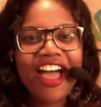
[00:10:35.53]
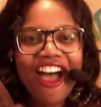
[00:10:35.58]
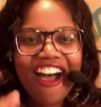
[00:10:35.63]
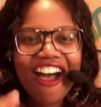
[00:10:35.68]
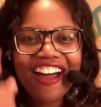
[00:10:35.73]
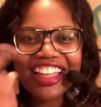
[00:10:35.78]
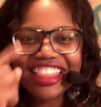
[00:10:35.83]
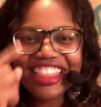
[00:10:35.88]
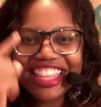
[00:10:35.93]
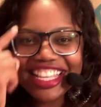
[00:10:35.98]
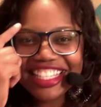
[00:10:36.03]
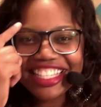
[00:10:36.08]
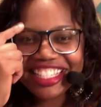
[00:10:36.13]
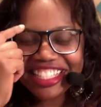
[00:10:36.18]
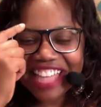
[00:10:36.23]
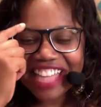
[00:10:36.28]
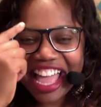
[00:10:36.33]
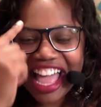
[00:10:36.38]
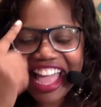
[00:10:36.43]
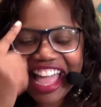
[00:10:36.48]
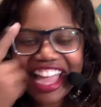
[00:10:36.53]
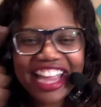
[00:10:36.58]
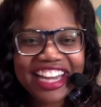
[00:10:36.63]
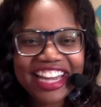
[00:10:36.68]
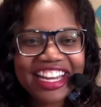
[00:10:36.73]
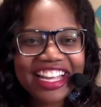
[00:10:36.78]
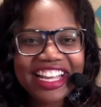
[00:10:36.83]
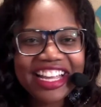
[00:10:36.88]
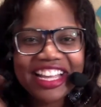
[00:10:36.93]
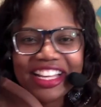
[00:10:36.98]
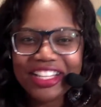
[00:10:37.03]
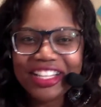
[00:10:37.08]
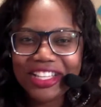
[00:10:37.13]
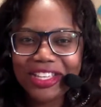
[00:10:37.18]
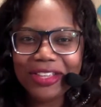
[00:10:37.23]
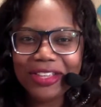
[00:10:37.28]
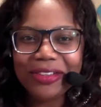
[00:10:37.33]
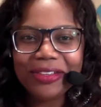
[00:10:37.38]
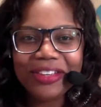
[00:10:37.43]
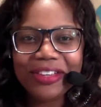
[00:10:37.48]
On this slide,
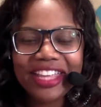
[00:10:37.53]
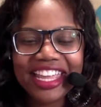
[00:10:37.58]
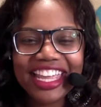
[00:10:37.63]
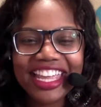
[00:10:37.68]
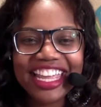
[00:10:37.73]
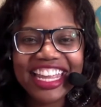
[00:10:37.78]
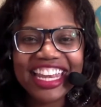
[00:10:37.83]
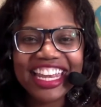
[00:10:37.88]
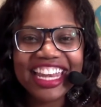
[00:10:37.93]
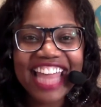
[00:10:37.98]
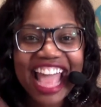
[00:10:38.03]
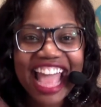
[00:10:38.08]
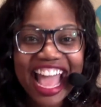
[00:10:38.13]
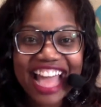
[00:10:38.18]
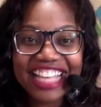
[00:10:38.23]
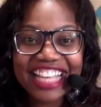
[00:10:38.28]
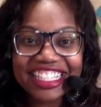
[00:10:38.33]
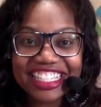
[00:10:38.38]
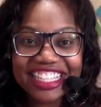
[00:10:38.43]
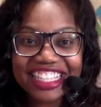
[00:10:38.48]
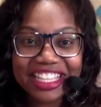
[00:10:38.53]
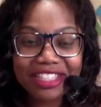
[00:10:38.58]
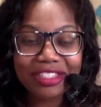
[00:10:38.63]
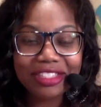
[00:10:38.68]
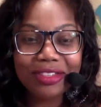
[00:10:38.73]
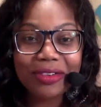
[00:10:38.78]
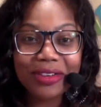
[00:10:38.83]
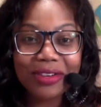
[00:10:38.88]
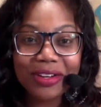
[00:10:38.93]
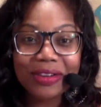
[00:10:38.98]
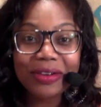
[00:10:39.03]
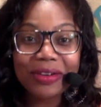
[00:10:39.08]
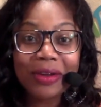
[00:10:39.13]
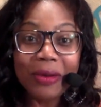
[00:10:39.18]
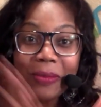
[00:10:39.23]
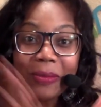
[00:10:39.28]
you can ask the student,